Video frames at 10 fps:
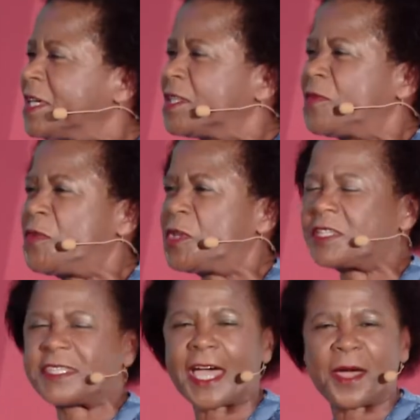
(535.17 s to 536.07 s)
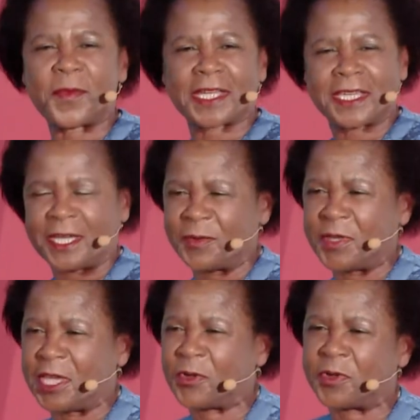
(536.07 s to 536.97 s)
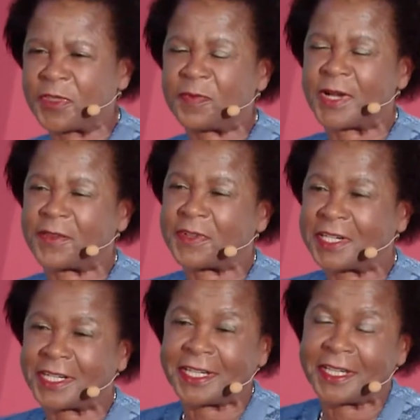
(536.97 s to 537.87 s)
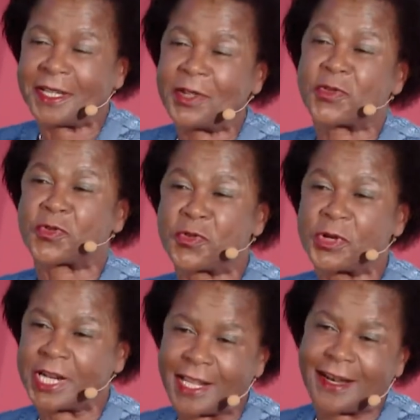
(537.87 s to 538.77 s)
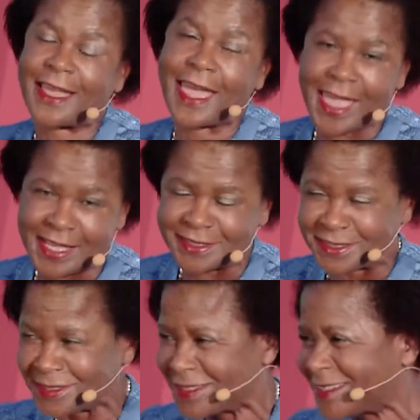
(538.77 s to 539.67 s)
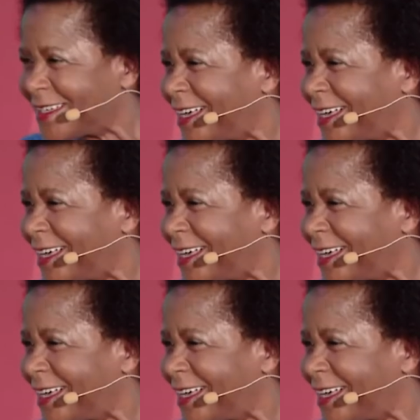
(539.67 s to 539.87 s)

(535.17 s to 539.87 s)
The first time I came here with my very rural hands